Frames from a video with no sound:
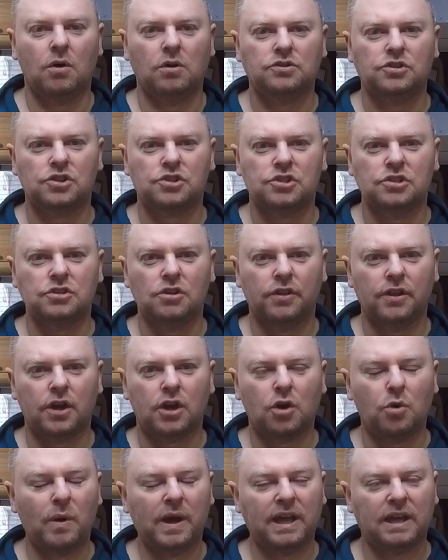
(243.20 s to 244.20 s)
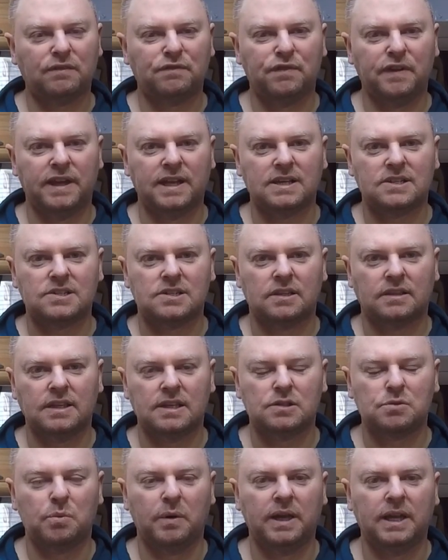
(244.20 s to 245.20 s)
just another quick fix
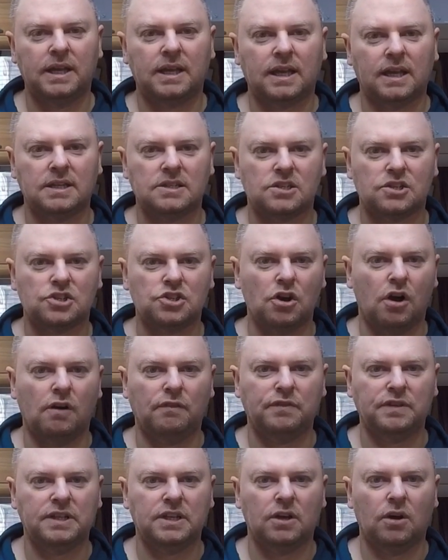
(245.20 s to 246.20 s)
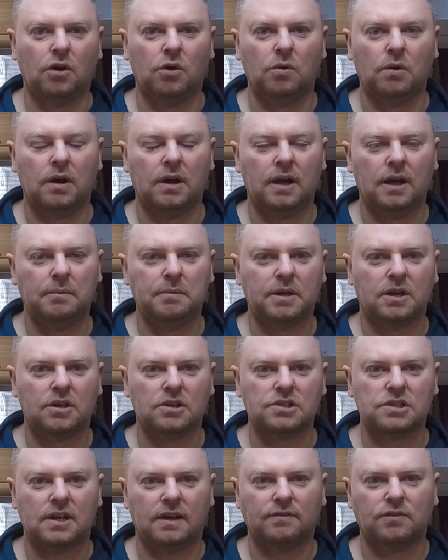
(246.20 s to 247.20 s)
this week. It's a short video uh, because
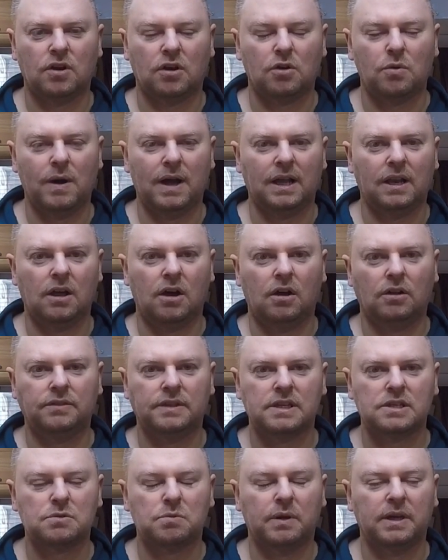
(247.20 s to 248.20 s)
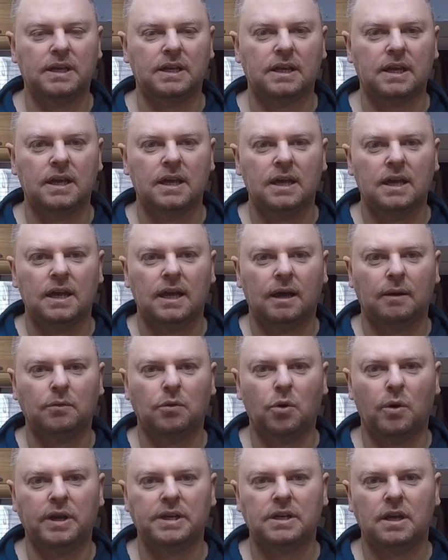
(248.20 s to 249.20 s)
I've got quite a lot on this week. I'm
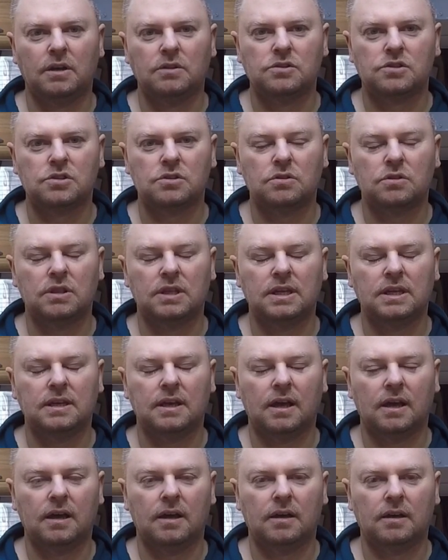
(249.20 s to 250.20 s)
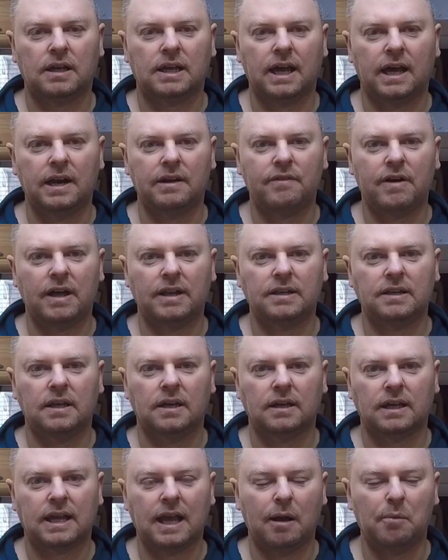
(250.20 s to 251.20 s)
going down to the uh, Caravan
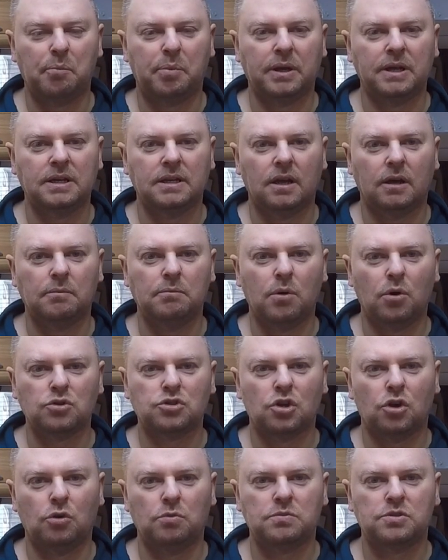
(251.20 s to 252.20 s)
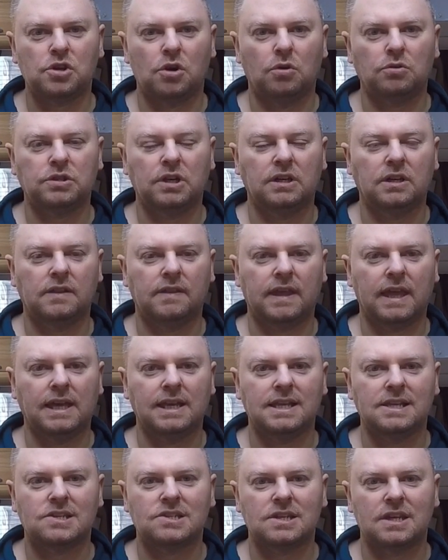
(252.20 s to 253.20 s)
Camping and Motorhome Show down at the
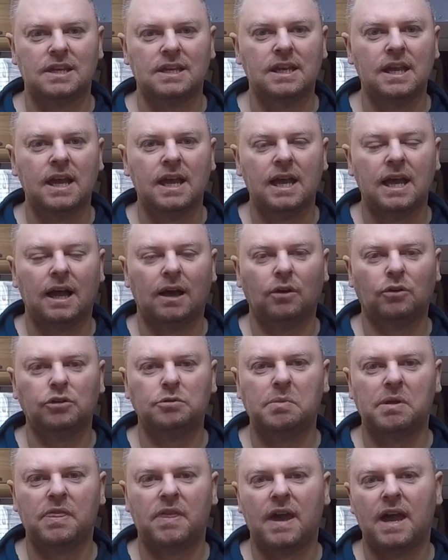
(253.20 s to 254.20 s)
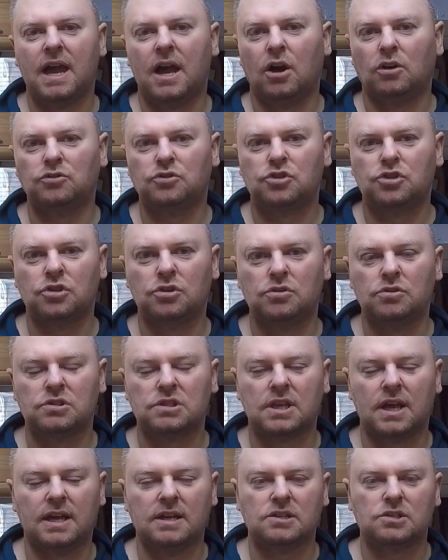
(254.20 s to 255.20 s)
NEC. I'm going to be there on
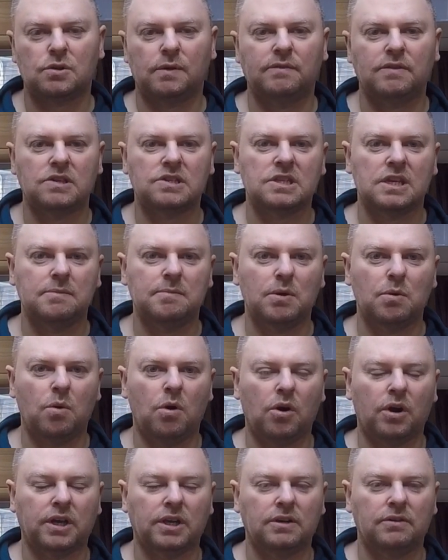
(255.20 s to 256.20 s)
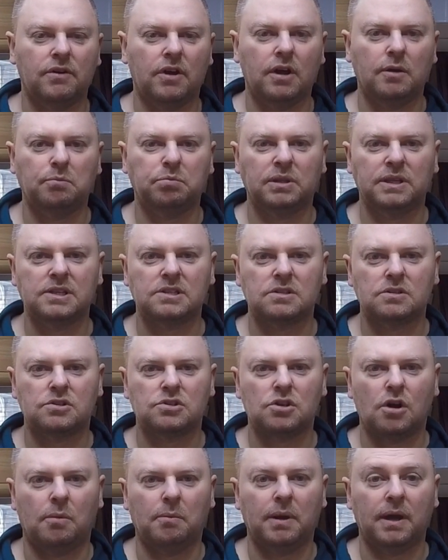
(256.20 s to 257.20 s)
Tuesday, so if you see me walking around, please do
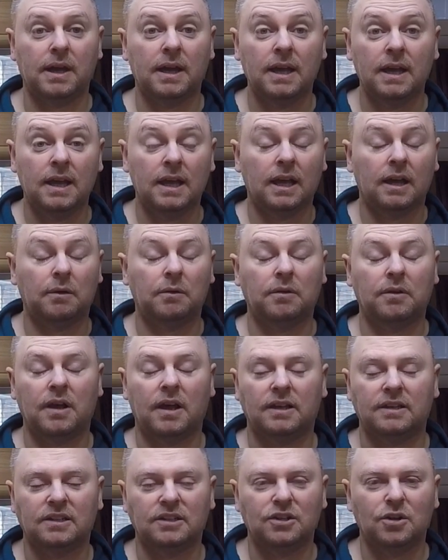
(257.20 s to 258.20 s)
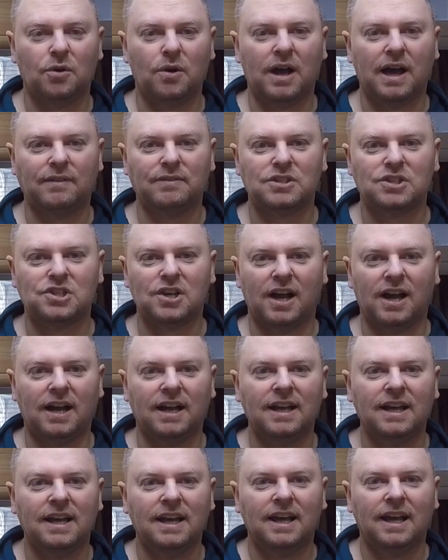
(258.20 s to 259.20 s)
stop me and, and you know have a chat.
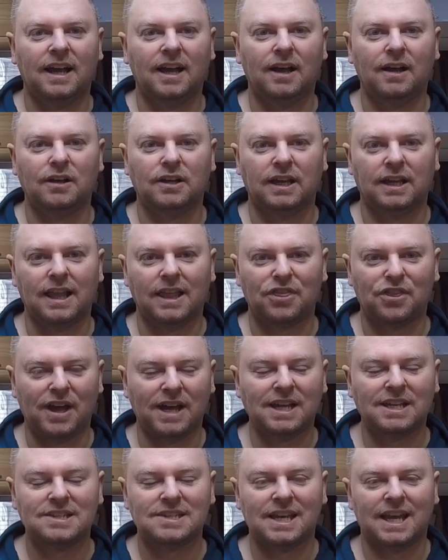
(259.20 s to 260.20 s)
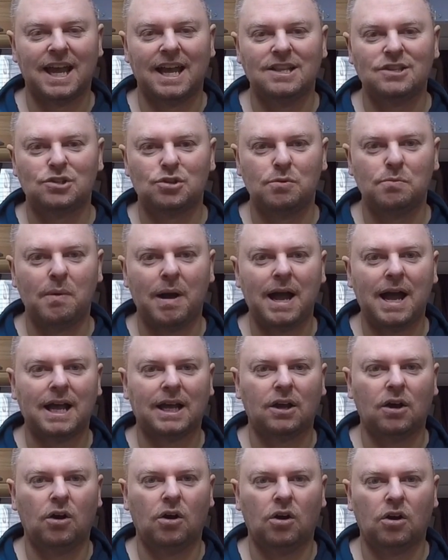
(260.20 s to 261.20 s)
Uh, thanks again to Mark
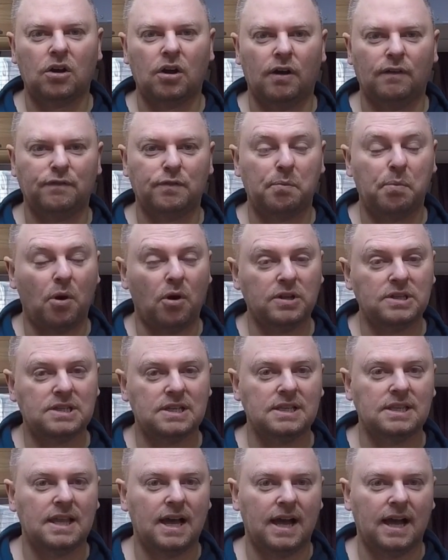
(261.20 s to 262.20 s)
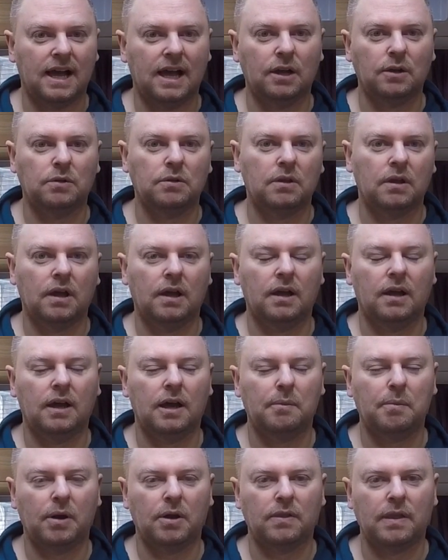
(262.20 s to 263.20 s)
Aucott for pointing that out uh,
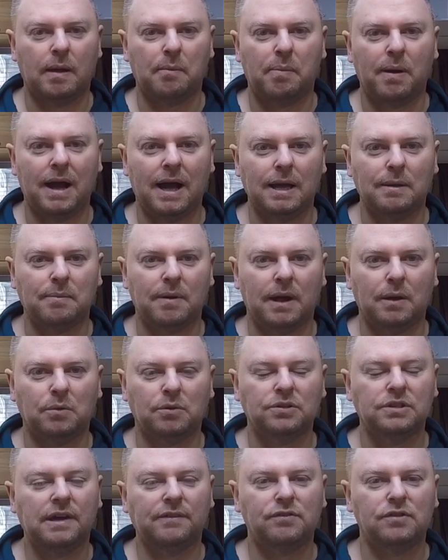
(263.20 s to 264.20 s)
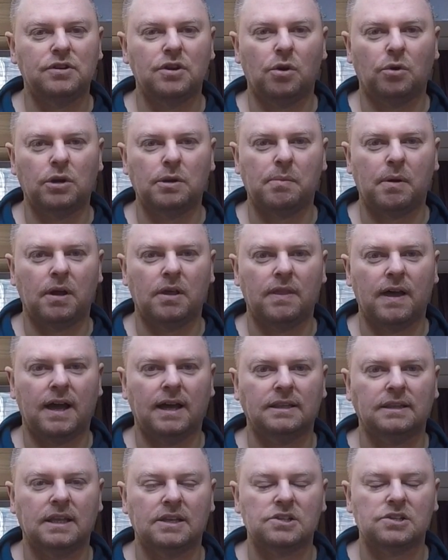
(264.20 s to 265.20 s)
about that pipe. I would never have known about that
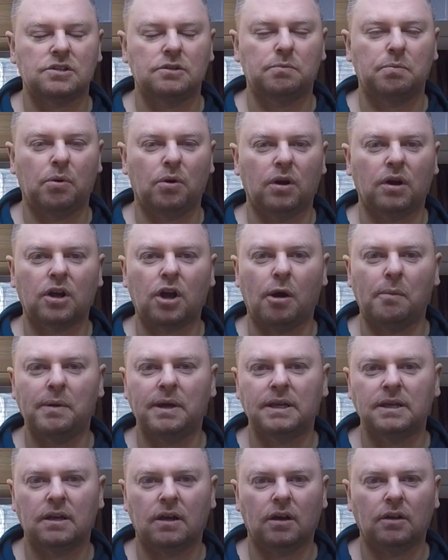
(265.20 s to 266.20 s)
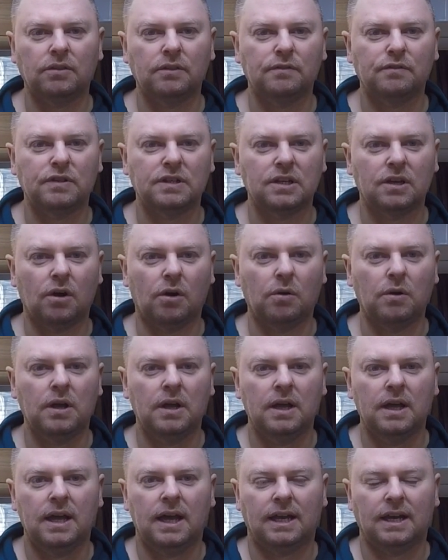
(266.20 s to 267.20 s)
unless you put a comment on the video.
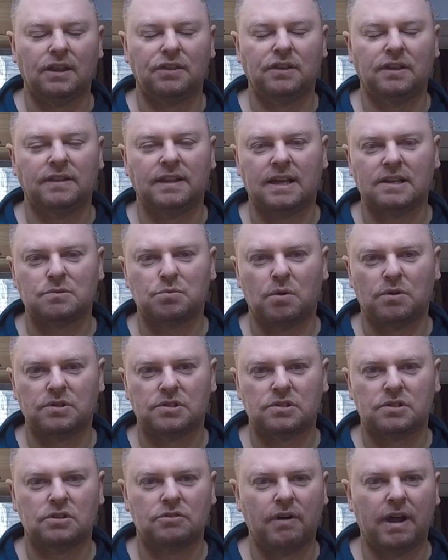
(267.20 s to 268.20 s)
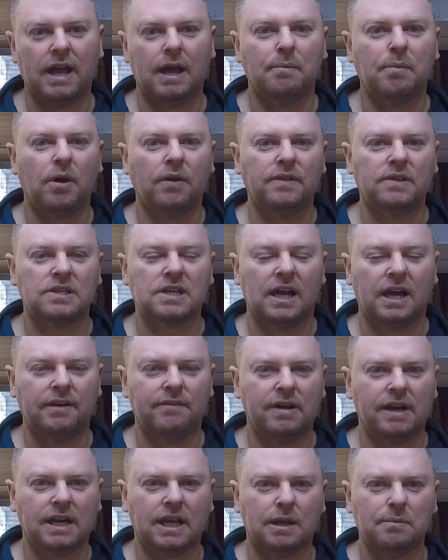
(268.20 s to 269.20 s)
And I think that's what's great about this
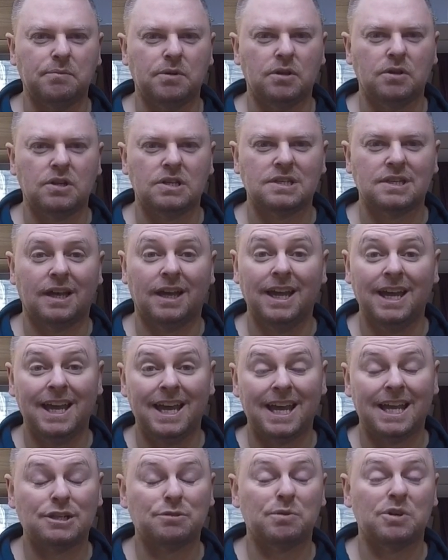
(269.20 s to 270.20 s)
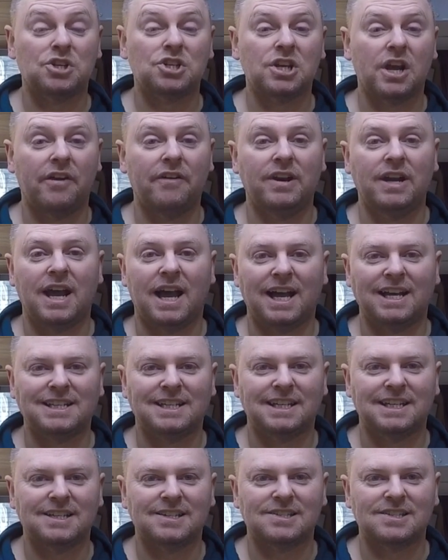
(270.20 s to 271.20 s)
and community is we're sharing
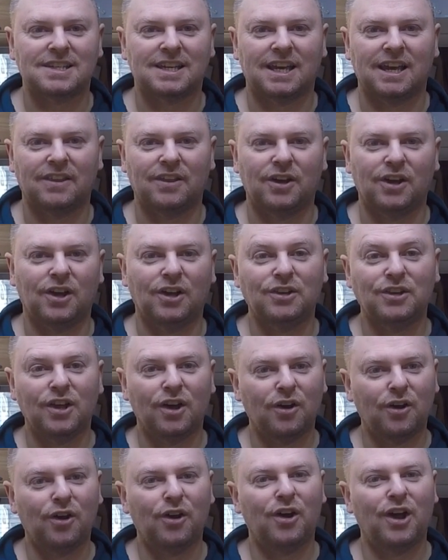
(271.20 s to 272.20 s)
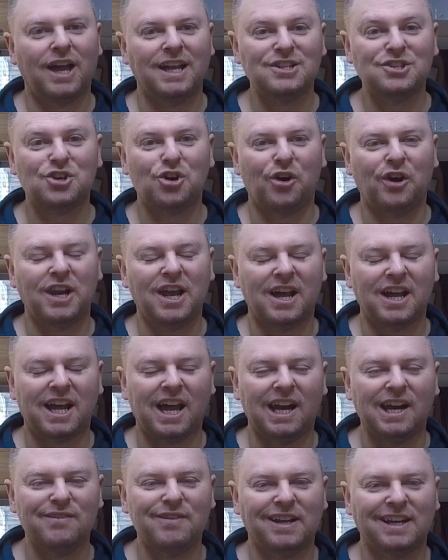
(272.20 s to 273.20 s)
ideas together and uh, enjoying our
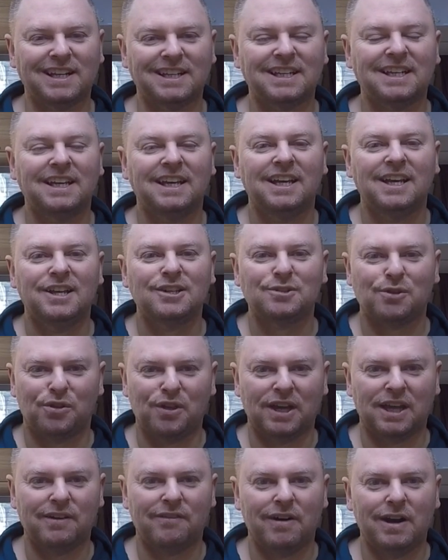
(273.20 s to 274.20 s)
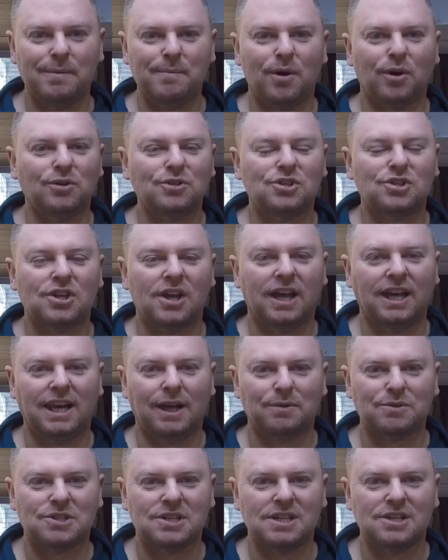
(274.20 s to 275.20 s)
caravanning. So thank you very much, and I'll
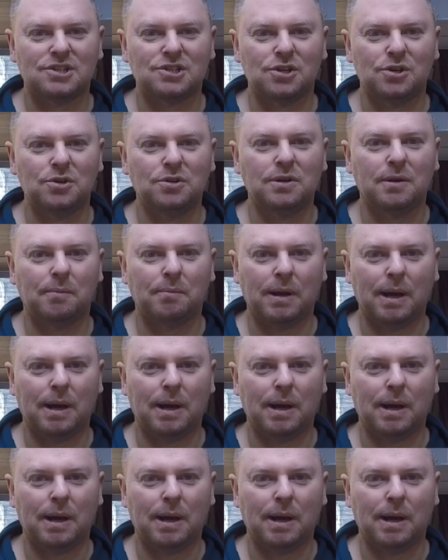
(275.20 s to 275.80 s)
see you soon. Bye